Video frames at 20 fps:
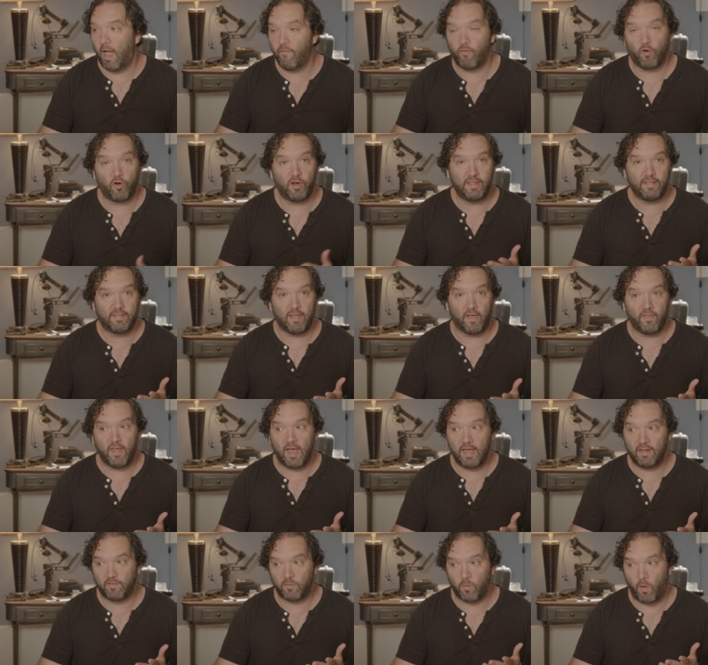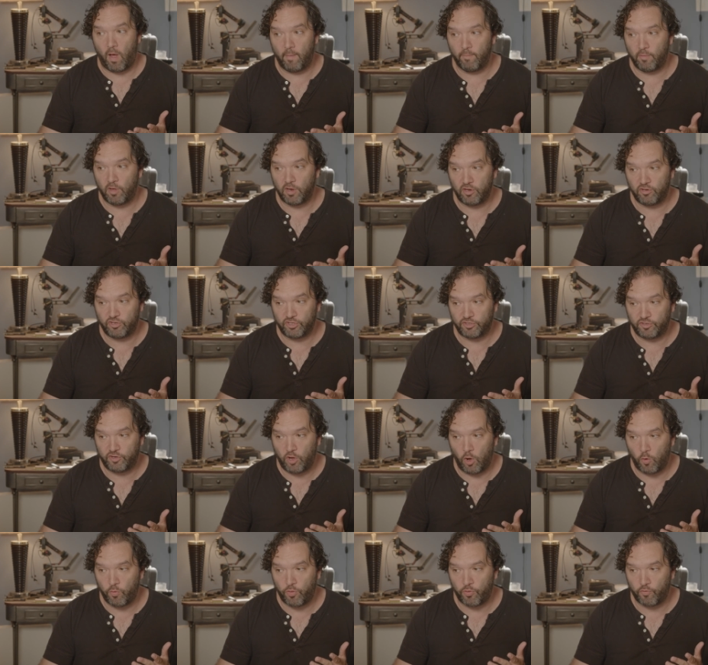I've already done that, so I'm going to just
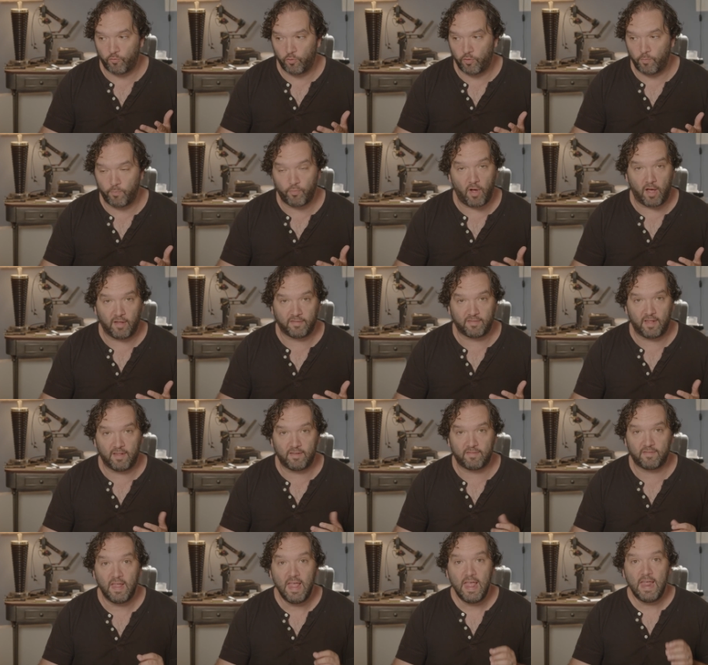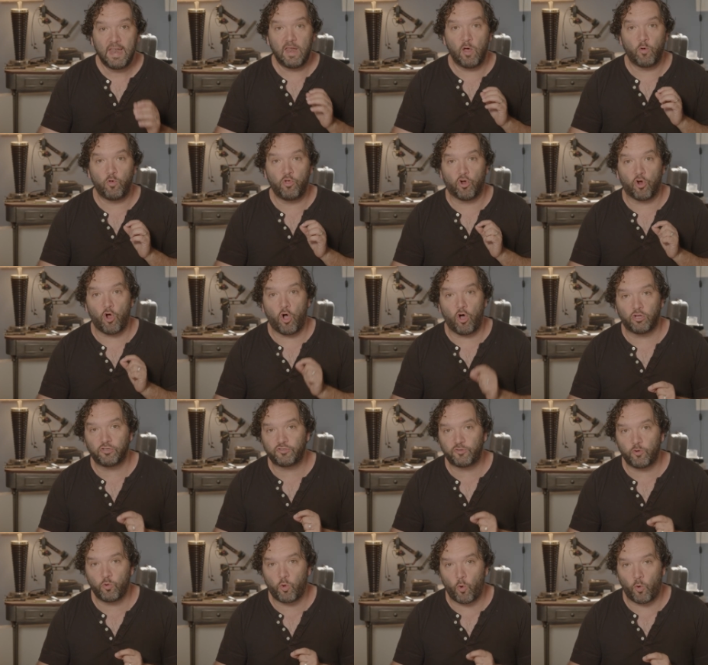go through the process. Now, you're
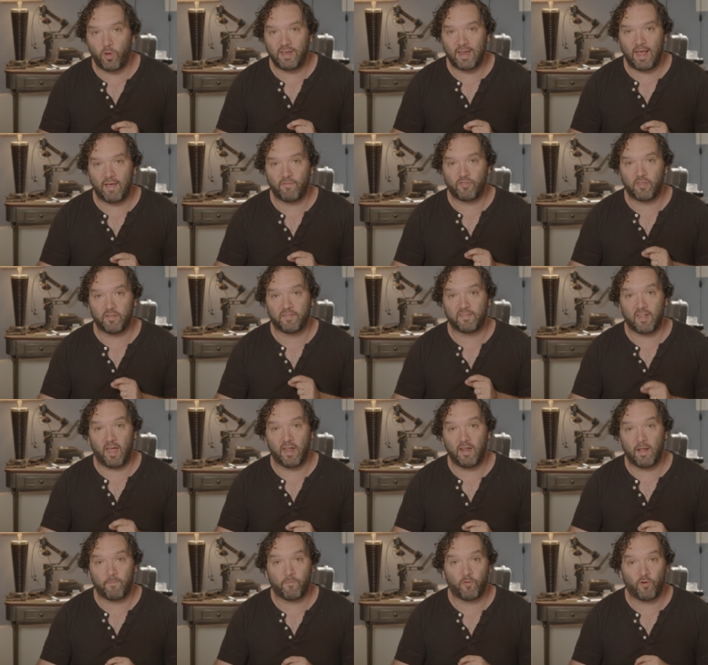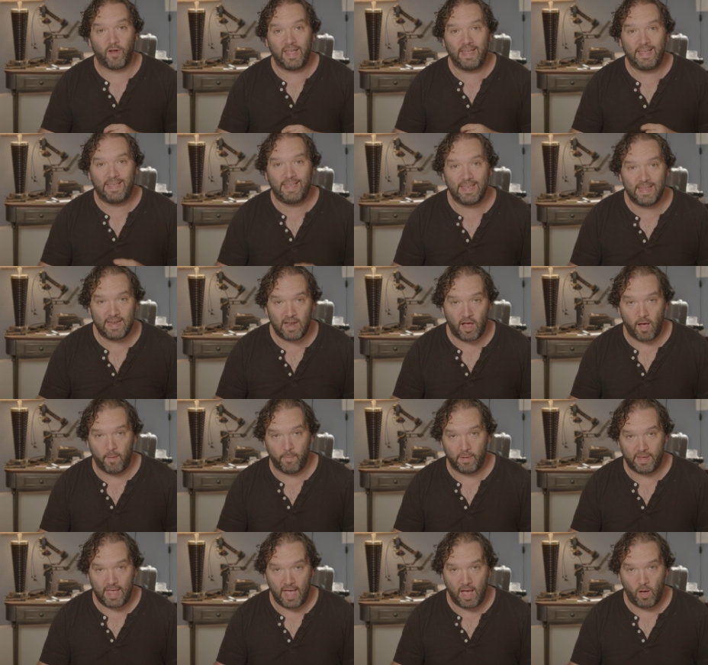also going to have to sign up for a
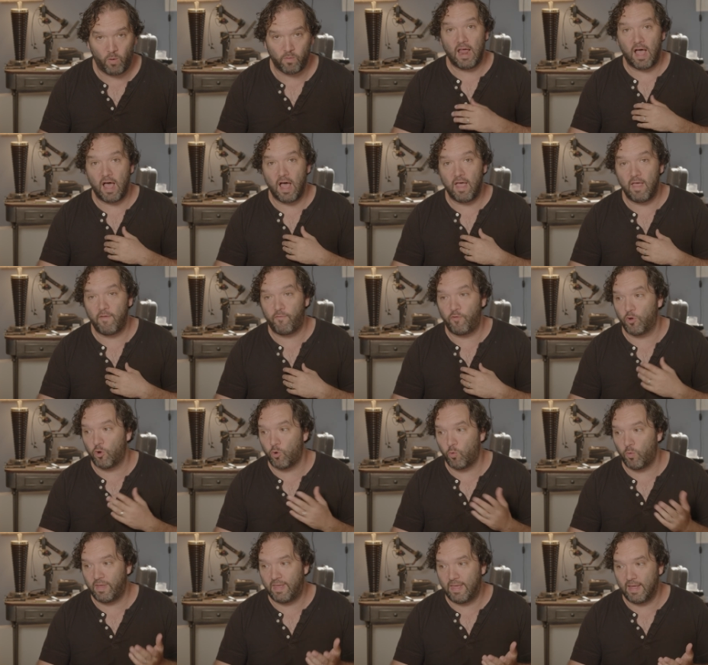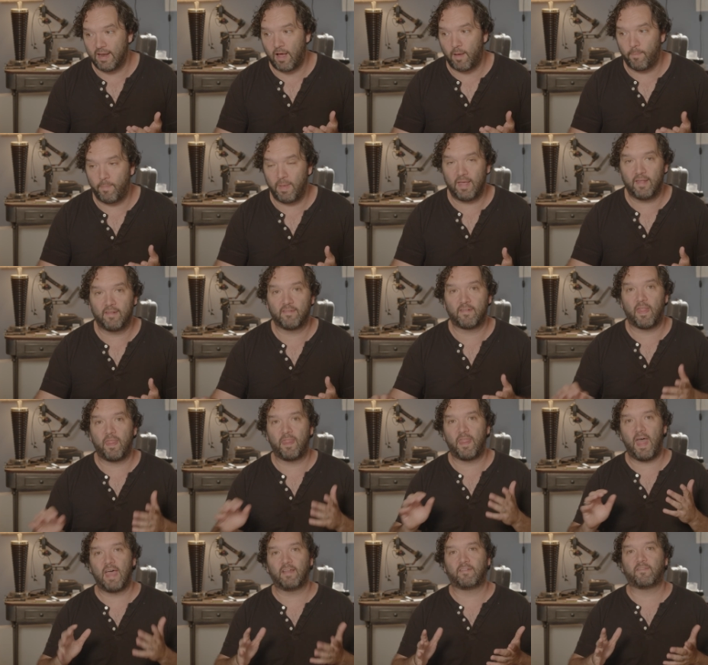GitHub account. Uh, if you don't know what GitHub is,
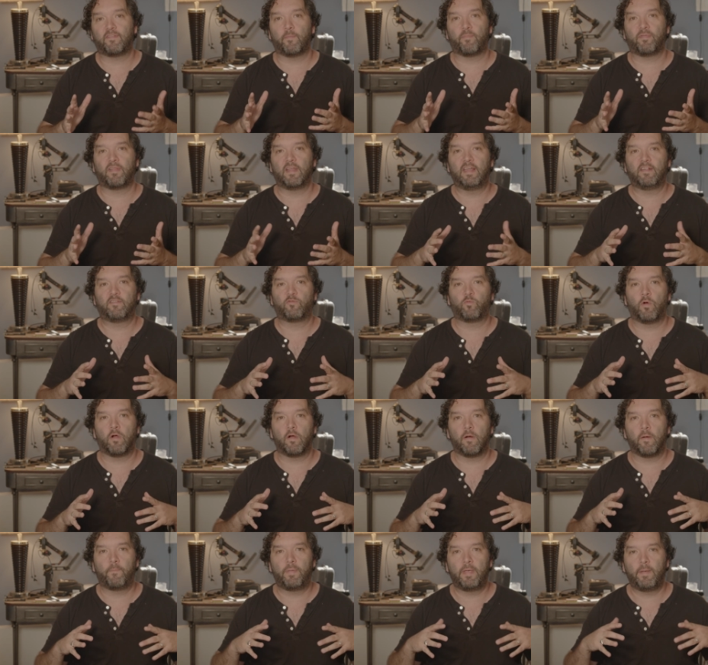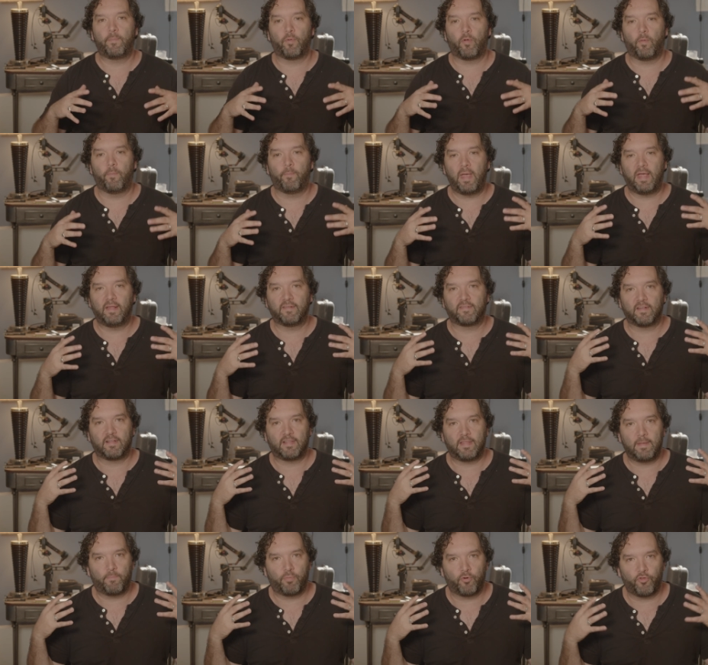that's the place where people
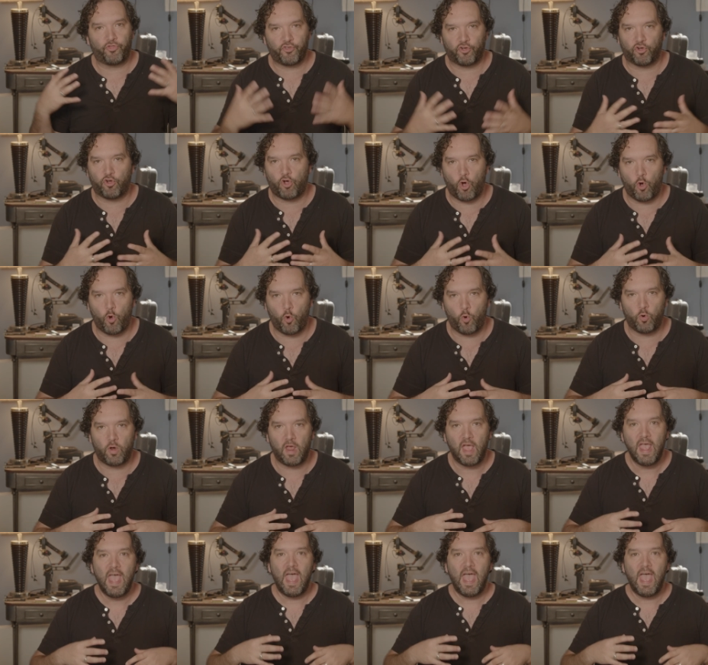basically put their code